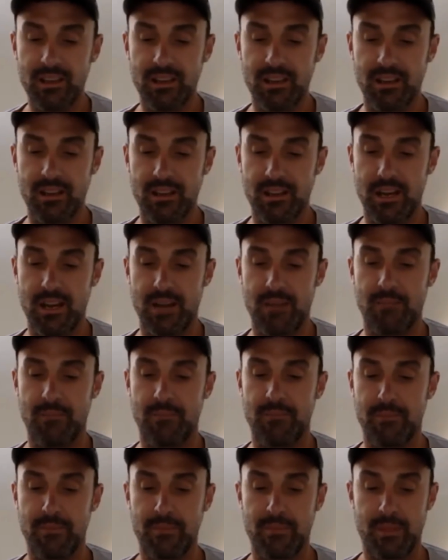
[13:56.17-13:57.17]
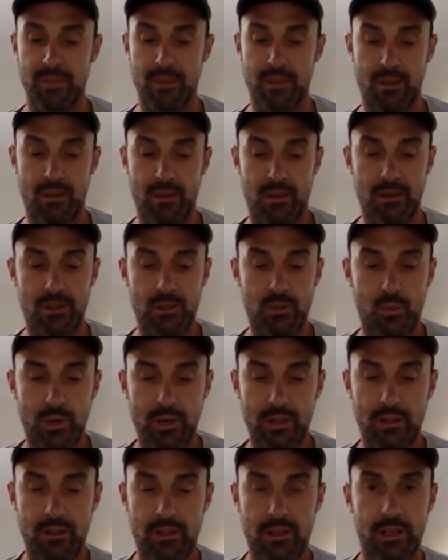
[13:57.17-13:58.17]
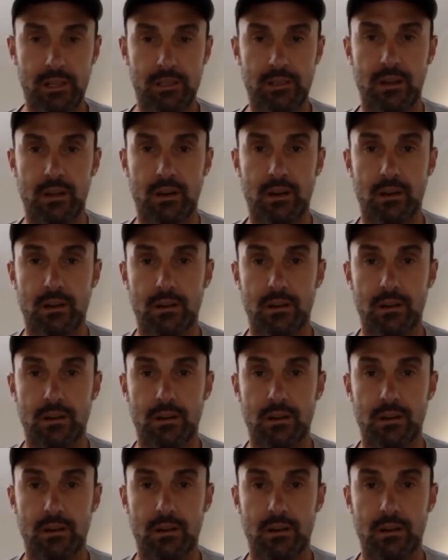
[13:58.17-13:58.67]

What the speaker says: Go inside. Sorry, Nigel, go